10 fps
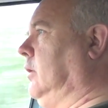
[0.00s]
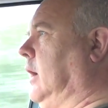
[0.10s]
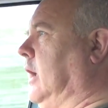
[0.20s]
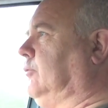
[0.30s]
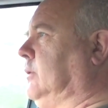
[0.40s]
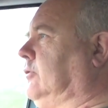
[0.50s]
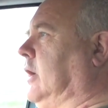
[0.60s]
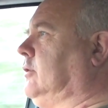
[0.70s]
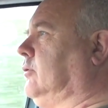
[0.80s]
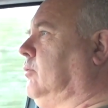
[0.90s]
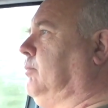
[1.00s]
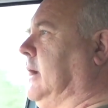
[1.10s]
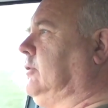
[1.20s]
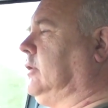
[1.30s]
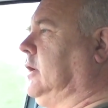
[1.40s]
As we said,
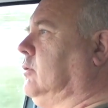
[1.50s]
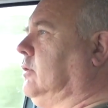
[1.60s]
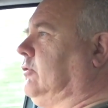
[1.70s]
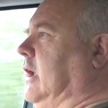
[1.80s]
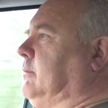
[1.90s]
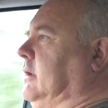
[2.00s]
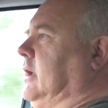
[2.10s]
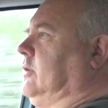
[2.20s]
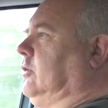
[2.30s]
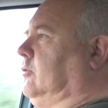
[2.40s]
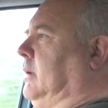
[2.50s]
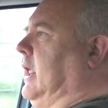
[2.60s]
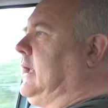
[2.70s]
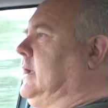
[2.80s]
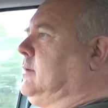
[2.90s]
basically all that's happening is it's
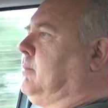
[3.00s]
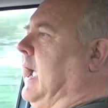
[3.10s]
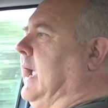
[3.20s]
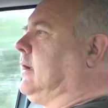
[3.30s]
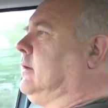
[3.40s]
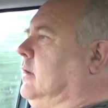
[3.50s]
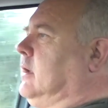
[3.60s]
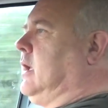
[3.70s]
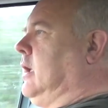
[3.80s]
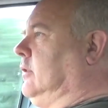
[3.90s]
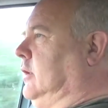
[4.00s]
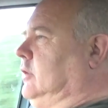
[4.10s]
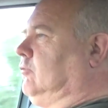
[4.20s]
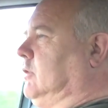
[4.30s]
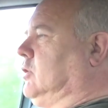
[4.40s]
playing back
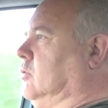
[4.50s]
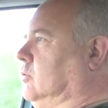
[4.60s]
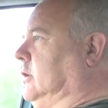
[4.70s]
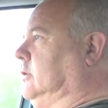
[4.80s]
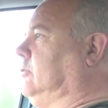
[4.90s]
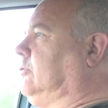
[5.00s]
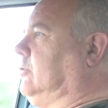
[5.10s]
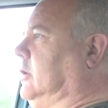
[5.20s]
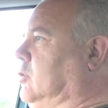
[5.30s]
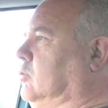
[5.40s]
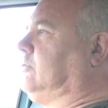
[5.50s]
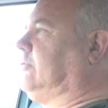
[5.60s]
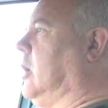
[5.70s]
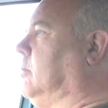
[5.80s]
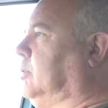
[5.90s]
these recordings. They're called
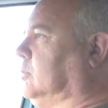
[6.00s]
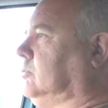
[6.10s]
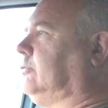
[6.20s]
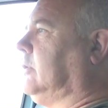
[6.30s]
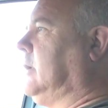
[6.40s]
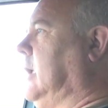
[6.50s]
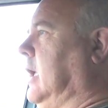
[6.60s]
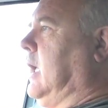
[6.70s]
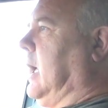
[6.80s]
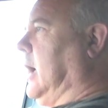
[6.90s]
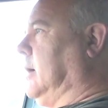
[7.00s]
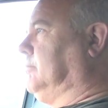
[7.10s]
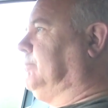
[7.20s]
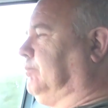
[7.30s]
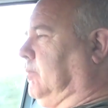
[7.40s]
samples.
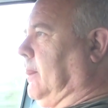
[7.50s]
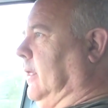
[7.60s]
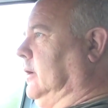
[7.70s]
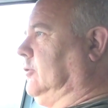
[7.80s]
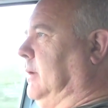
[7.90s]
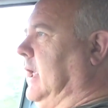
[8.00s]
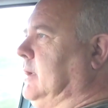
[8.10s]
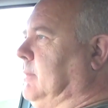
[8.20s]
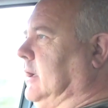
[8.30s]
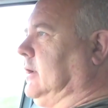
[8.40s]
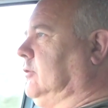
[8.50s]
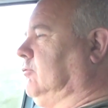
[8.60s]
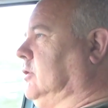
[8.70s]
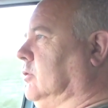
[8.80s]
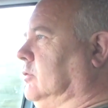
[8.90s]
It's playing back these
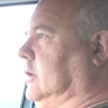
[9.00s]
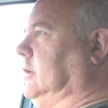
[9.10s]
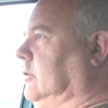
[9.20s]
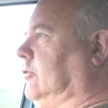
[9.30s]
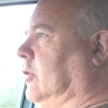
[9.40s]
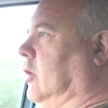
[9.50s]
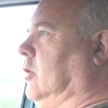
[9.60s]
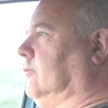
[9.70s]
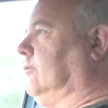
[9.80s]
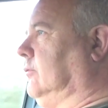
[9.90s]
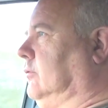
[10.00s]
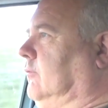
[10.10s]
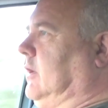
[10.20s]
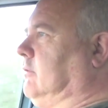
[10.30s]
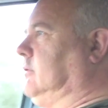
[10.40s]
recordings of the
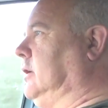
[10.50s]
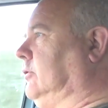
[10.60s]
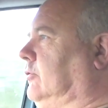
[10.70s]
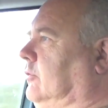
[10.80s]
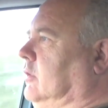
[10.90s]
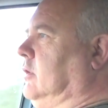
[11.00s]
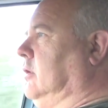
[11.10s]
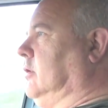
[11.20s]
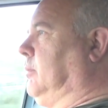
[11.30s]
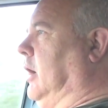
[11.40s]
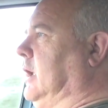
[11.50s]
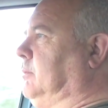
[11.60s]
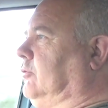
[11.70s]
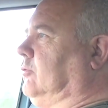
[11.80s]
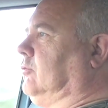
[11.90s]
various
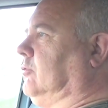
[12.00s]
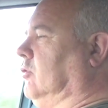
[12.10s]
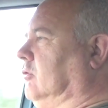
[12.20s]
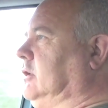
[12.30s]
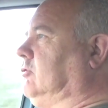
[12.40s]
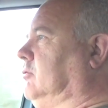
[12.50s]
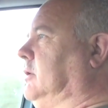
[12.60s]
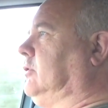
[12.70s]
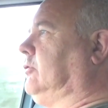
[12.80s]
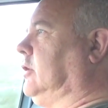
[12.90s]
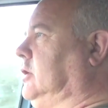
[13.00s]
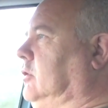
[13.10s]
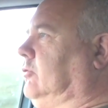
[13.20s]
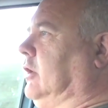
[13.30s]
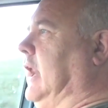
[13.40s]
pipes or instruments that
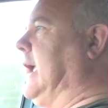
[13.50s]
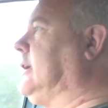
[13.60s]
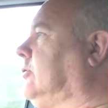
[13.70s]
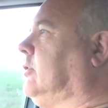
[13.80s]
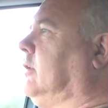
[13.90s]
you select.